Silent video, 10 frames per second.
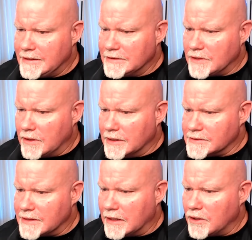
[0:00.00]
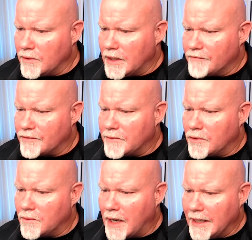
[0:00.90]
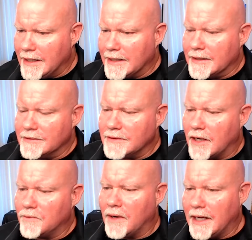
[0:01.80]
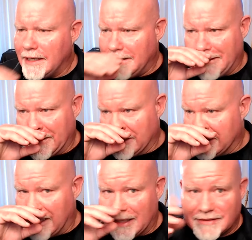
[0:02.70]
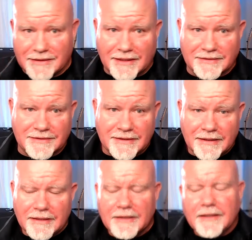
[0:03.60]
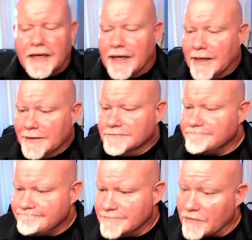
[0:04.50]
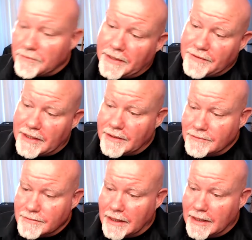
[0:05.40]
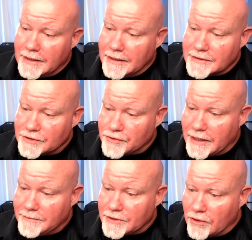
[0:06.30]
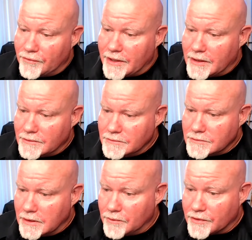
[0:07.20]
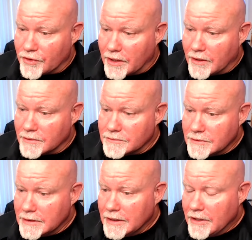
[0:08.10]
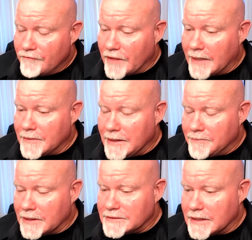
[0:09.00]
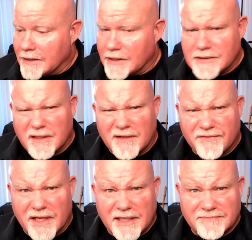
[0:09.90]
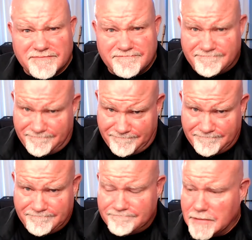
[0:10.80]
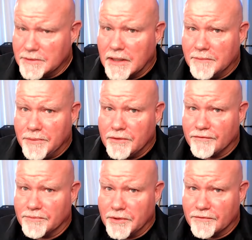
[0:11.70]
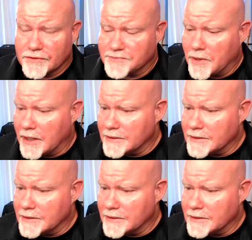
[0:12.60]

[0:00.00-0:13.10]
Dons, aloha from Hawaii. Hawaii, excellent. Never been there. It is a dream to go there with family, but that's a long flight. But beautiful, beautiful spot.